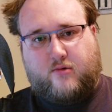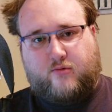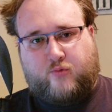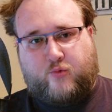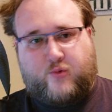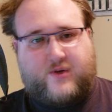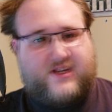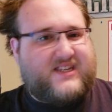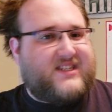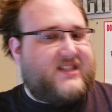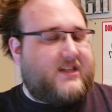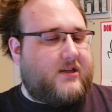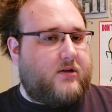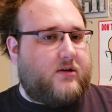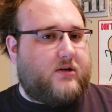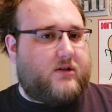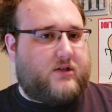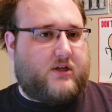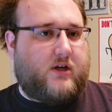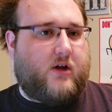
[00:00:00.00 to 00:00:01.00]

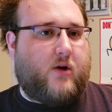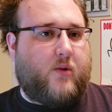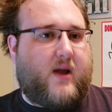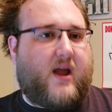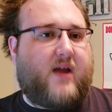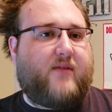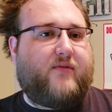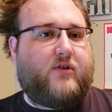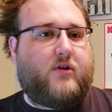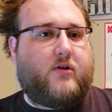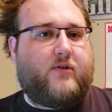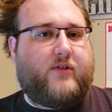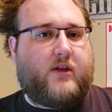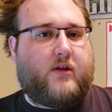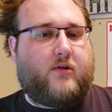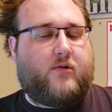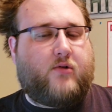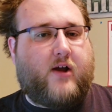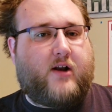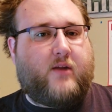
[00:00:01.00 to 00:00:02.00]
reason to go after the
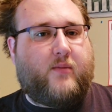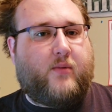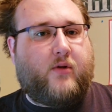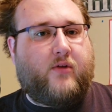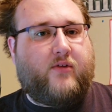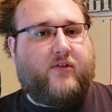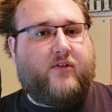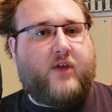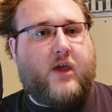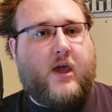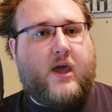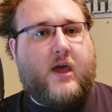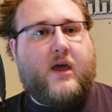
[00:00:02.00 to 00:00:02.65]
Incredibles,